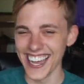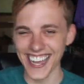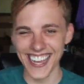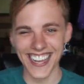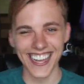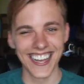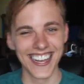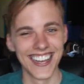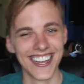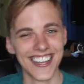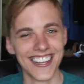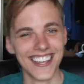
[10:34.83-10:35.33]

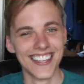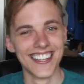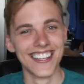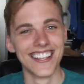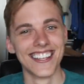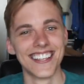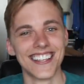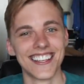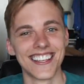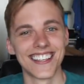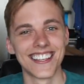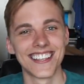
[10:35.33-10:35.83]

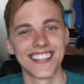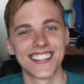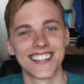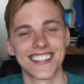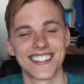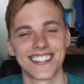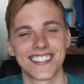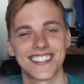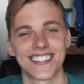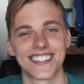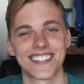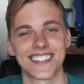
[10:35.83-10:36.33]

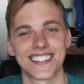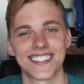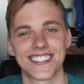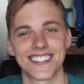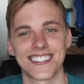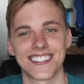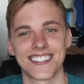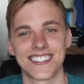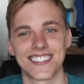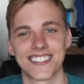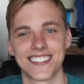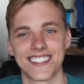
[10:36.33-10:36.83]

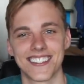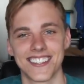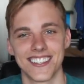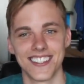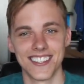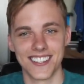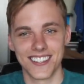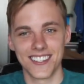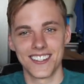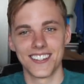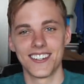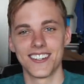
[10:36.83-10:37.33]

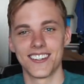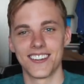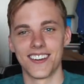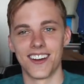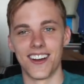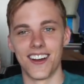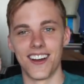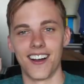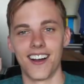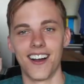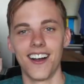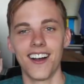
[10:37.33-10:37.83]

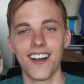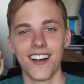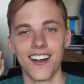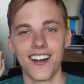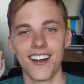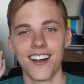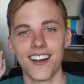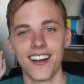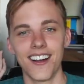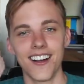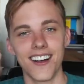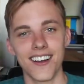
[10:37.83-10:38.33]

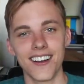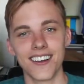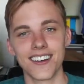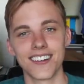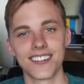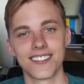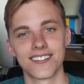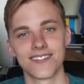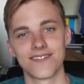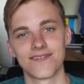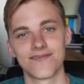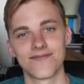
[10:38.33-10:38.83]

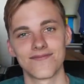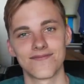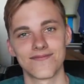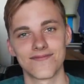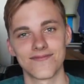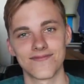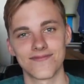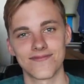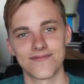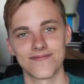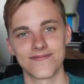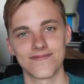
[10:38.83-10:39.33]

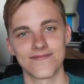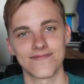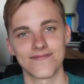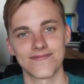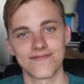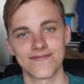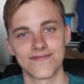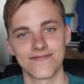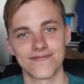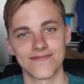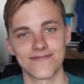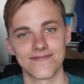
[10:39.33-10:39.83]

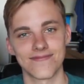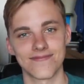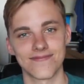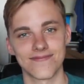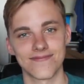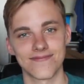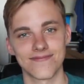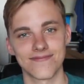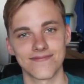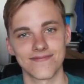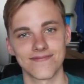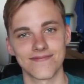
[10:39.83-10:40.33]

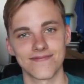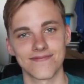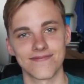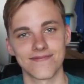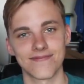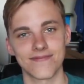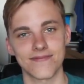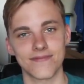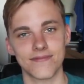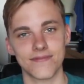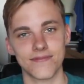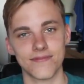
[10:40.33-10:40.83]

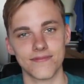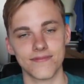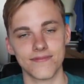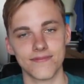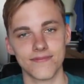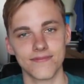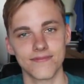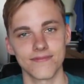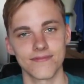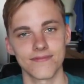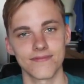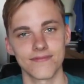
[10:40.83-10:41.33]

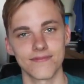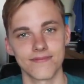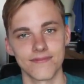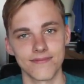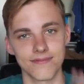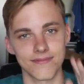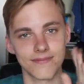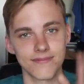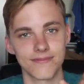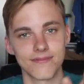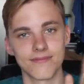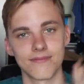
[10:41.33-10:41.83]

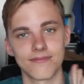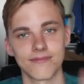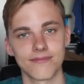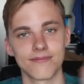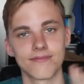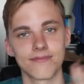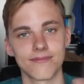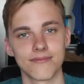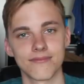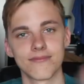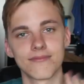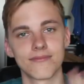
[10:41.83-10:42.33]

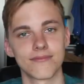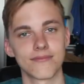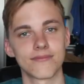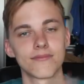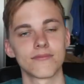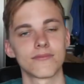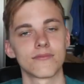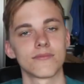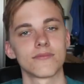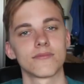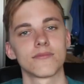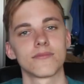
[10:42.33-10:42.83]
The person shown says nothing.